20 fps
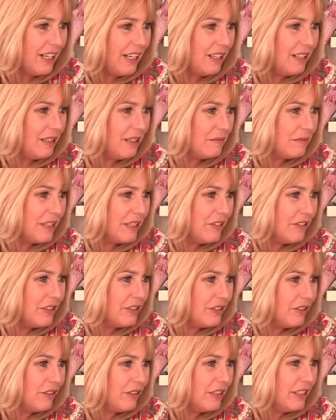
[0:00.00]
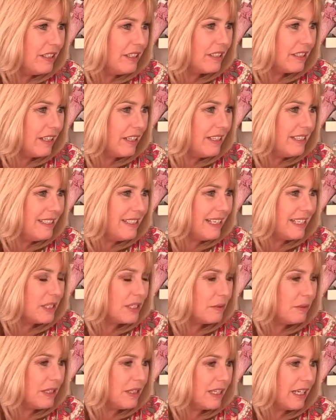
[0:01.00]
Um, Deirdre joined
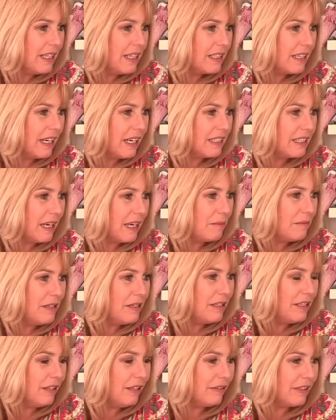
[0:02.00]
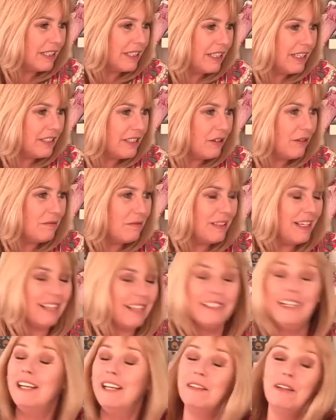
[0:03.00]
last weekend and I'm loving it. Oh, I'm
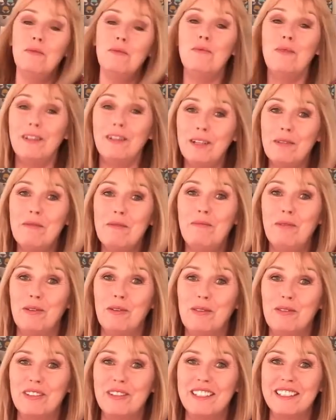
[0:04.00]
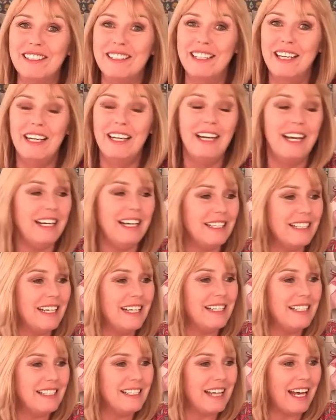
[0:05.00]
glad. welcome aboard. It
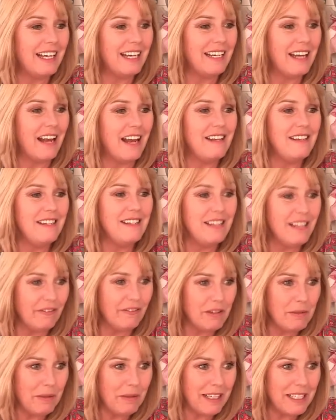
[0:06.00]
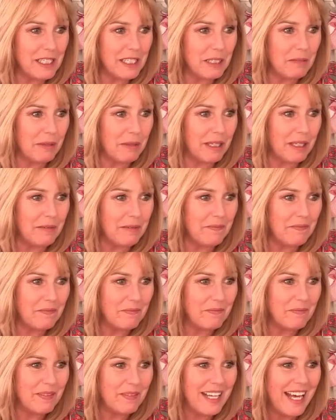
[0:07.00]
is a lovely place to be.
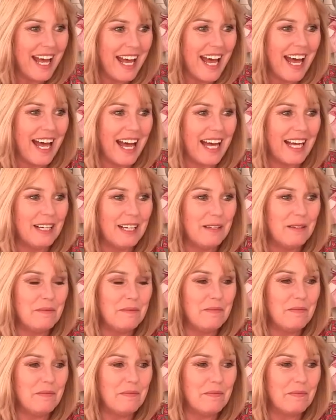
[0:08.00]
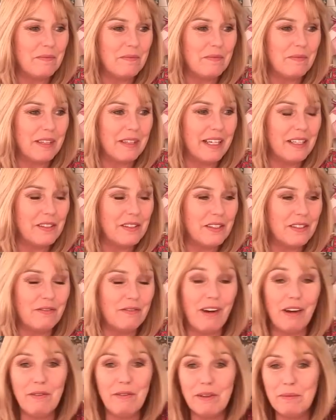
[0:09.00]
Um, it's
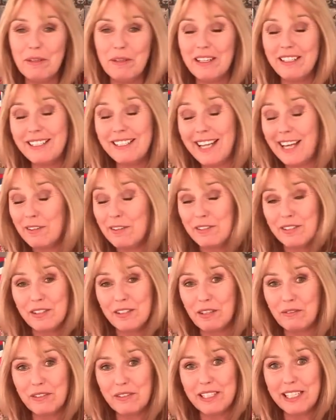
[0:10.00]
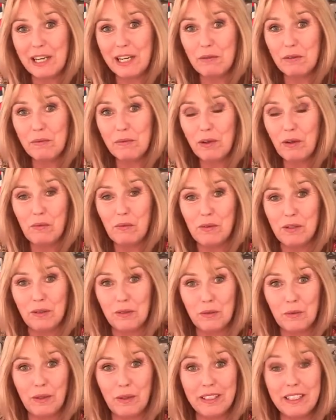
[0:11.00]
growing. I mean, there's thousands of us now, and we're all
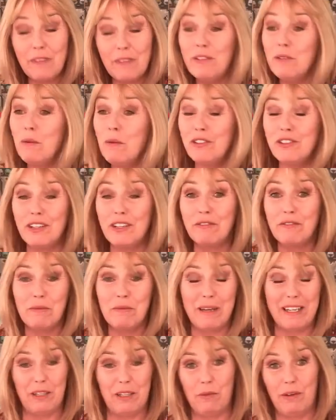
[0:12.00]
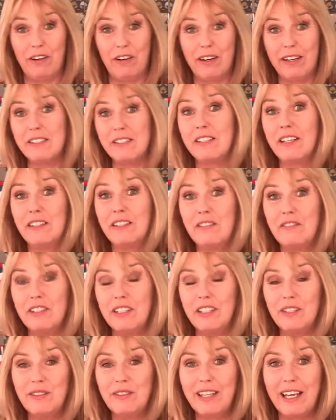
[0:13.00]
worldwide. If you're watching from anywhere outside of
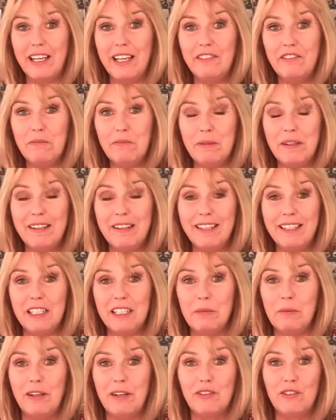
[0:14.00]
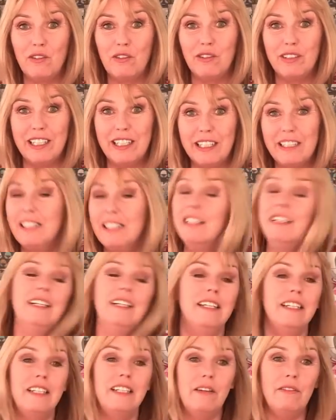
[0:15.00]
the UK and you've been thinking about joining,
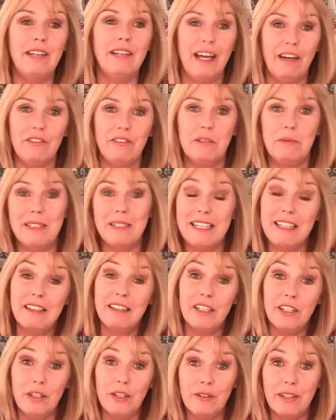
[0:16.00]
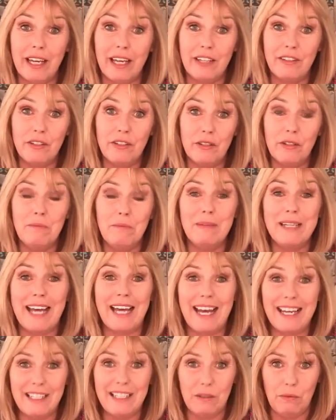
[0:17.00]
you don't have to be in the UK. You can be
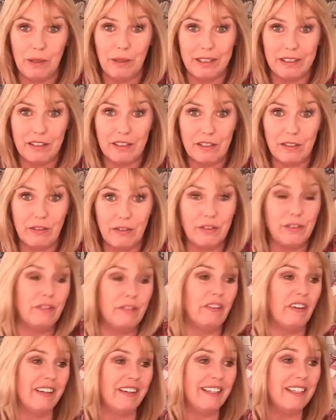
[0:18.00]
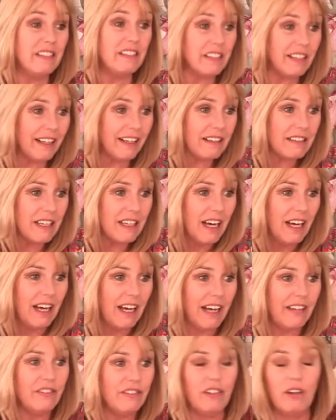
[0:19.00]
anywhere as long as you've got the internet
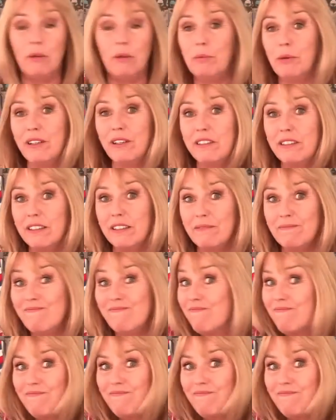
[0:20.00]
and you've got a printer.